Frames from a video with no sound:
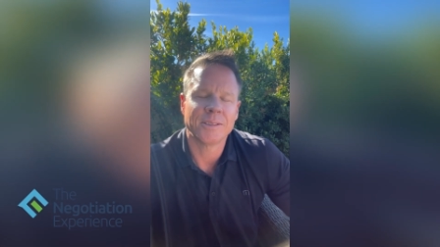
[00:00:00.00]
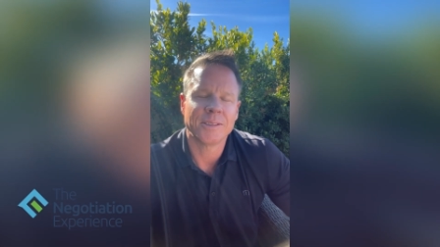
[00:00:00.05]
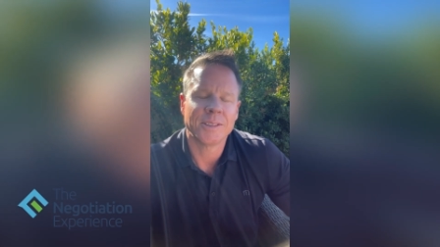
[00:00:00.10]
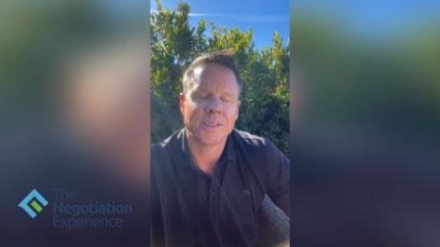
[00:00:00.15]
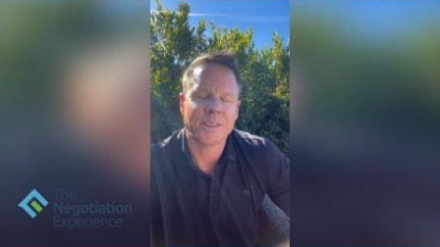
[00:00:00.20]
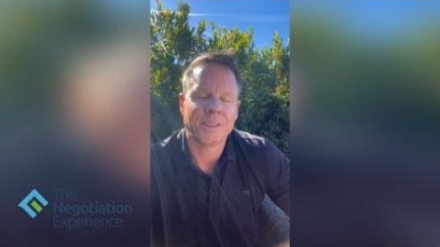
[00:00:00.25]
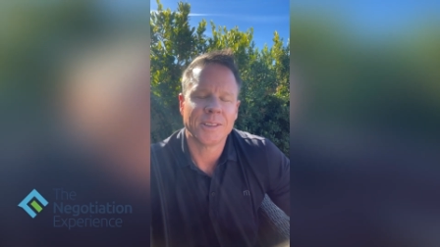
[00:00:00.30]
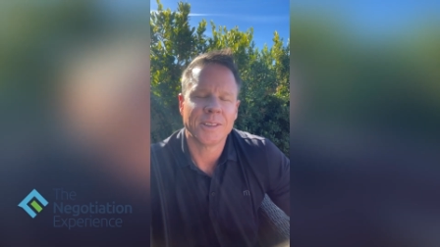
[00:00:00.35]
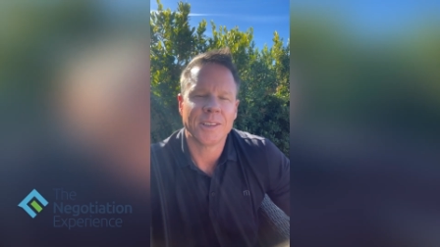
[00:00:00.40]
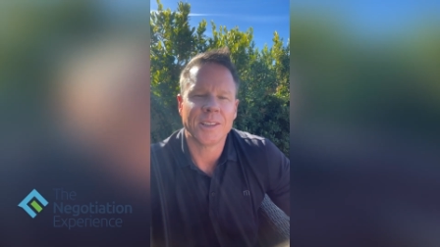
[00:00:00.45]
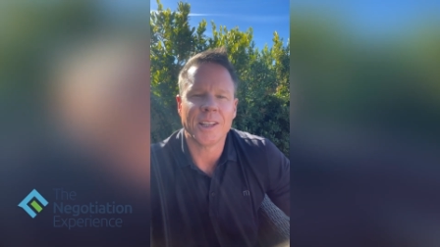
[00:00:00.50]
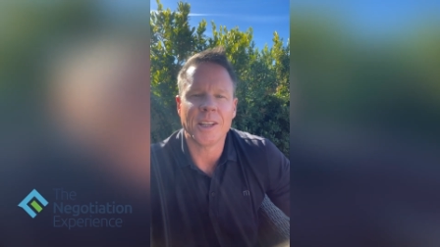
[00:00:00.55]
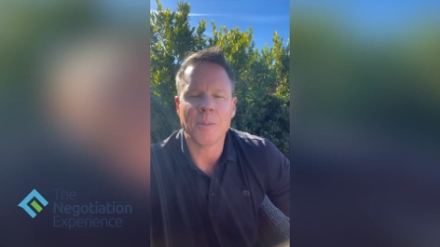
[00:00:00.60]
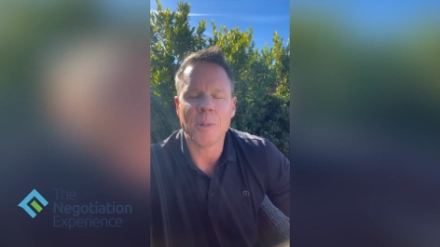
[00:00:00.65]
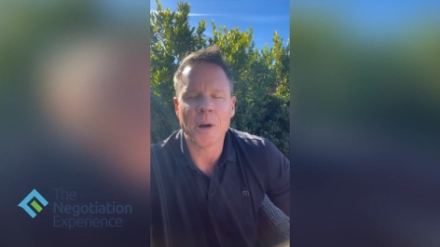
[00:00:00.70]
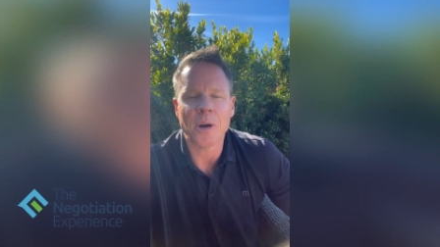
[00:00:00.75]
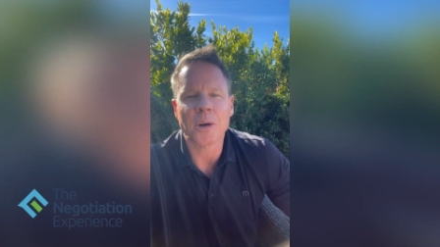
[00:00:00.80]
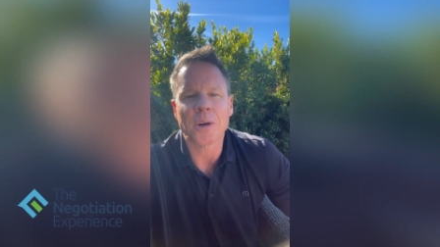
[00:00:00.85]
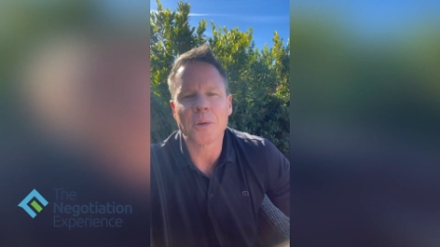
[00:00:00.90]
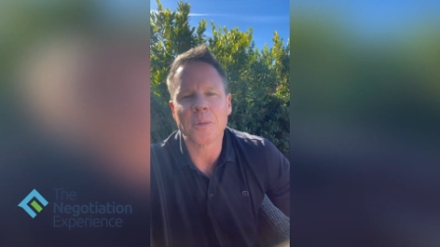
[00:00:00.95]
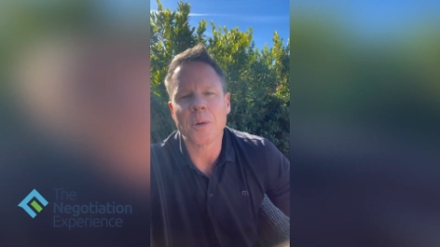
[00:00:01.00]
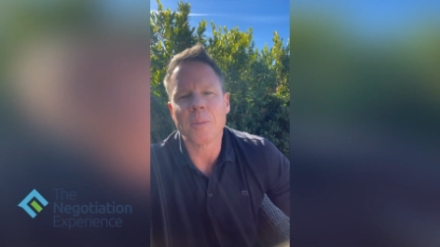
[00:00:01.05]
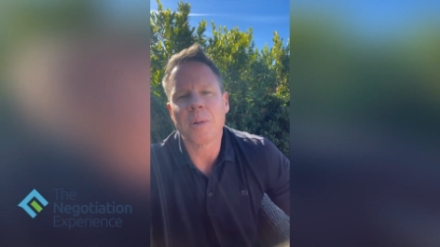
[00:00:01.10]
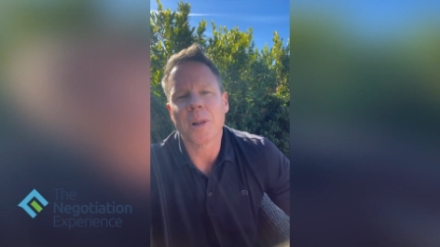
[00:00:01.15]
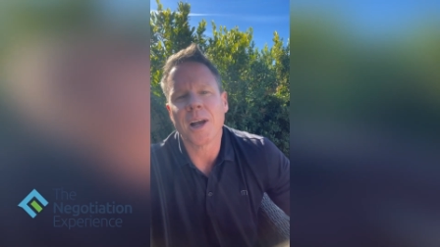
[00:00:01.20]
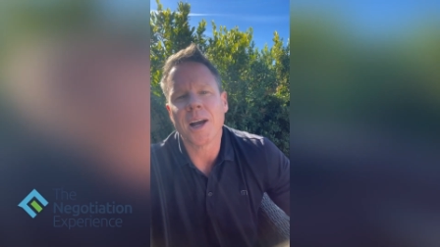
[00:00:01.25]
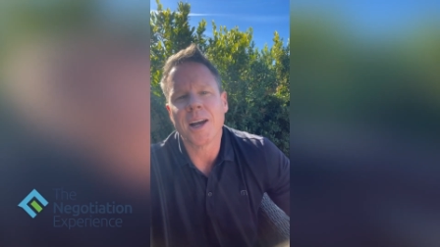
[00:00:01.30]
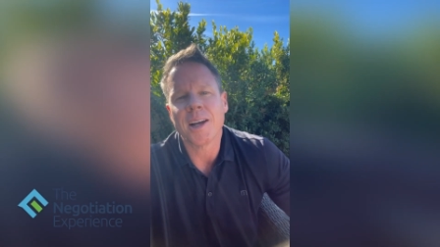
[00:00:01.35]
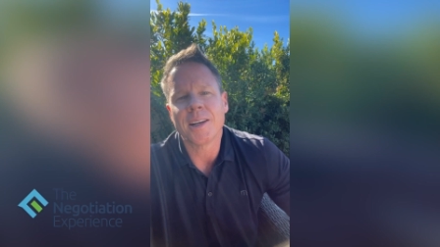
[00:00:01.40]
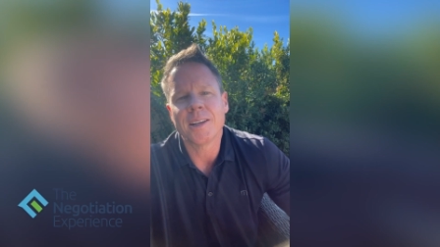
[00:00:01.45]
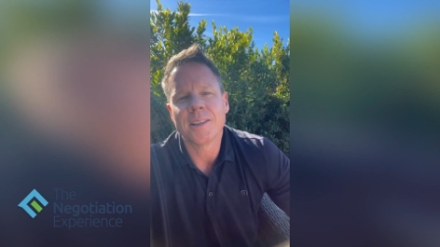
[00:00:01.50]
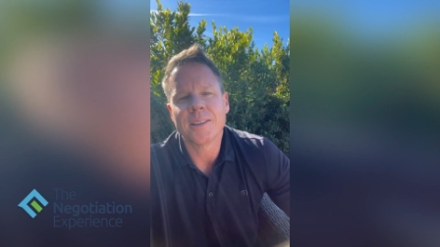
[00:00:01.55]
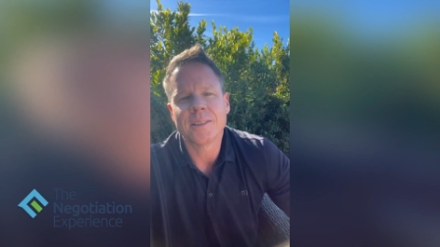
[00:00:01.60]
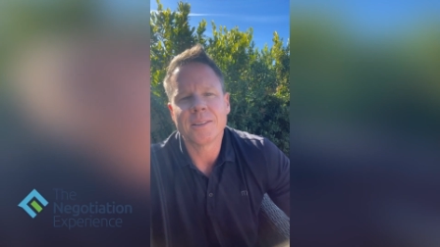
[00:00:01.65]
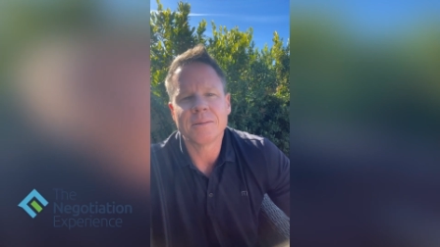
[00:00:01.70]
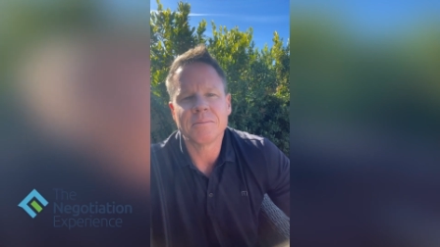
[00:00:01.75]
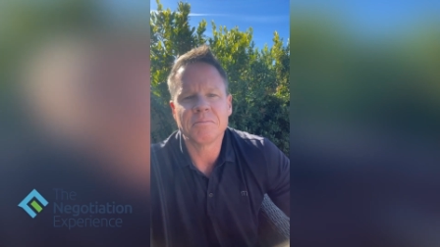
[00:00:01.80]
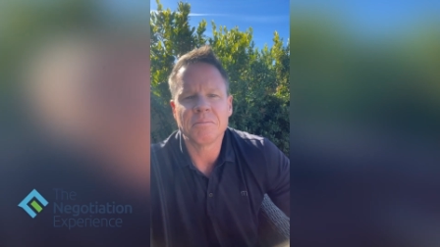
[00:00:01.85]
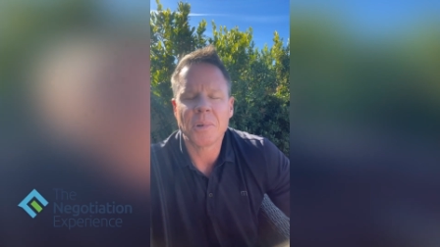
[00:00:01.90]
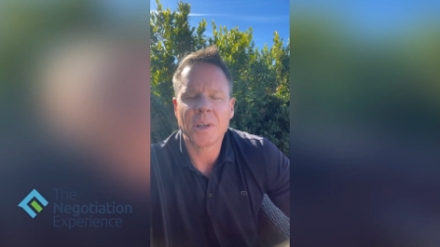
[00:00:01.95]
And the American replied,
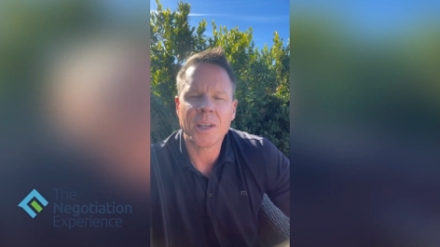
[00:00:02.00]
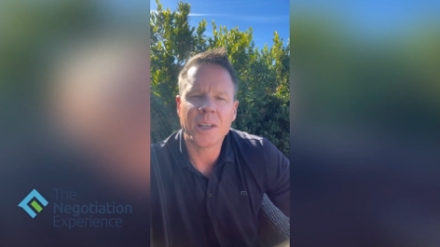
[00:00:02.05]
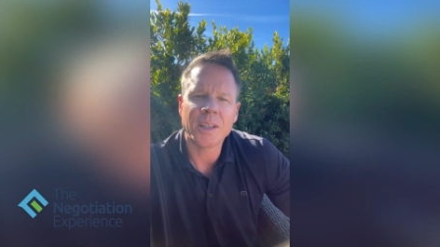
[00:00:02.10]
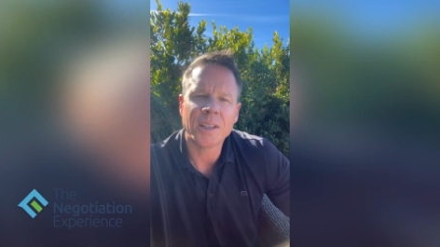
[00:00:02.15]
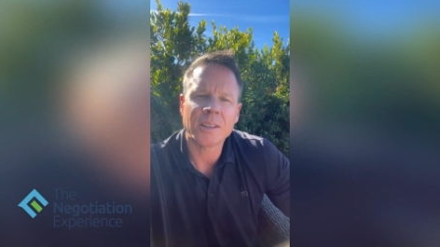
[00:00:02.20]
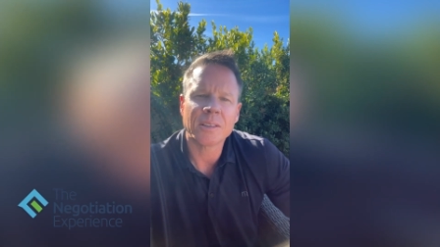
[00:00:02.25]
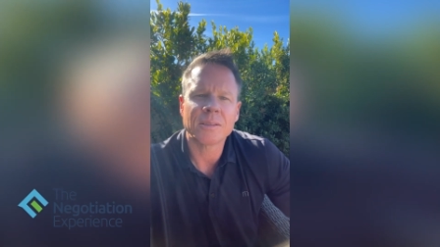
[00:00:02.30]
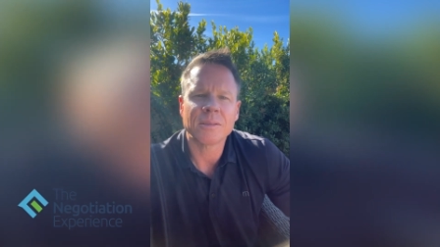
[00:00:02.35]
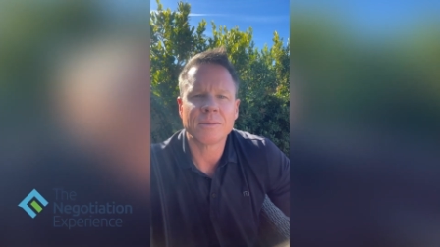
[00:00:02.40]
uh,